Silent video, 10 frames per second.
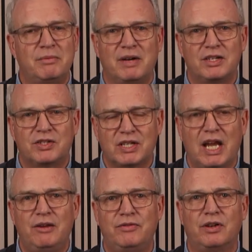my
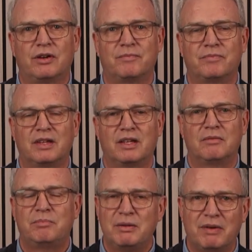Savior.
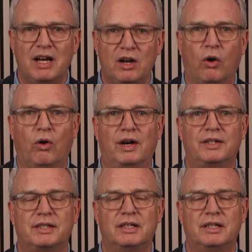Be my Lord.